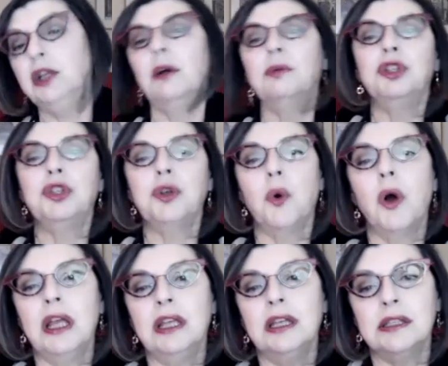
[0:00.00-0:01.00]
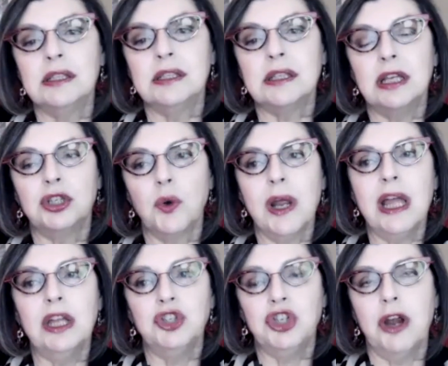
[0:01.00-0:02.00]
Joi
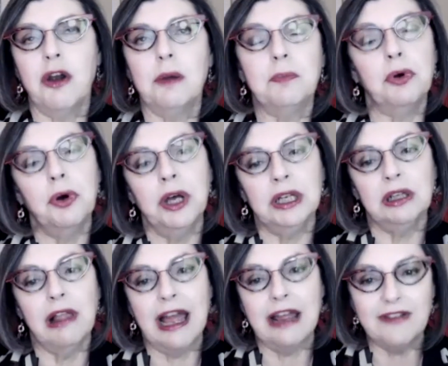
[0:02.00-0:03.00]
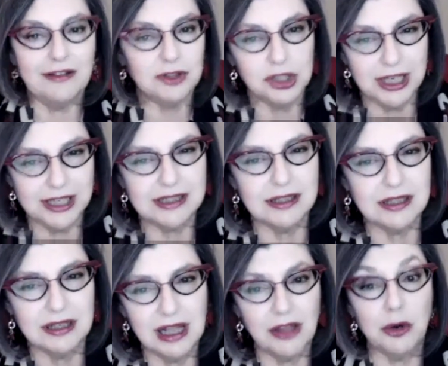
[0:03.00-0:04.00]
and Jarrett put Life After Justice
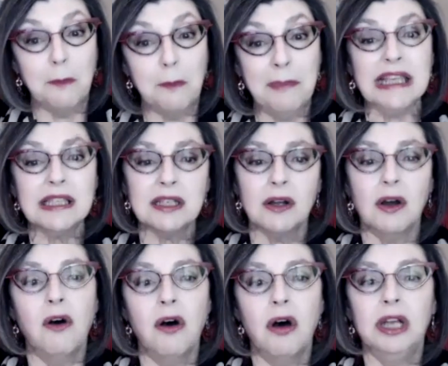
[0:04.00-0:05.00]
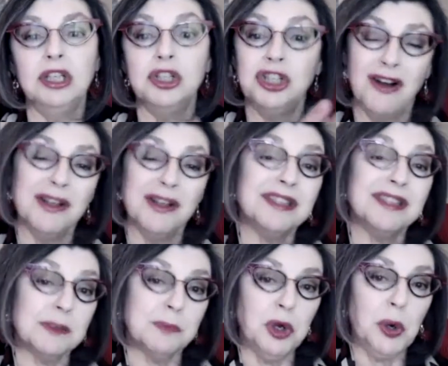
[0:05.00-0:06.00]
together based on Jarrett's
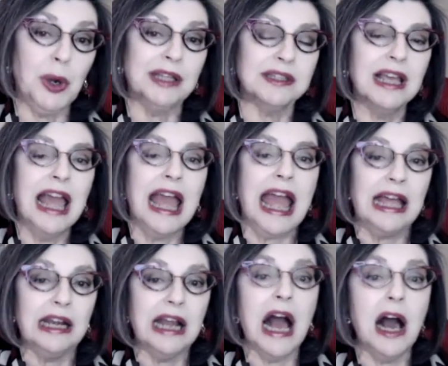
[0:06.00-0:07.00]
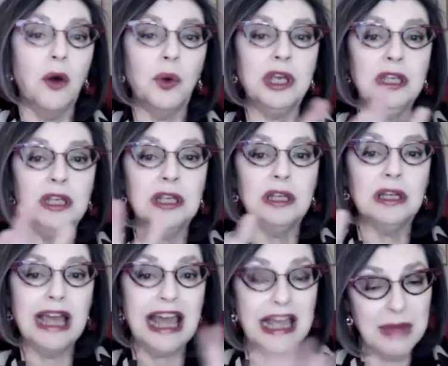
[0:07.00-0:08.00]
experience and how he
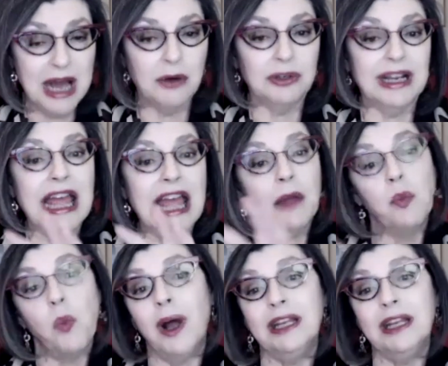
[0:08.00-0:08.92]
came out and what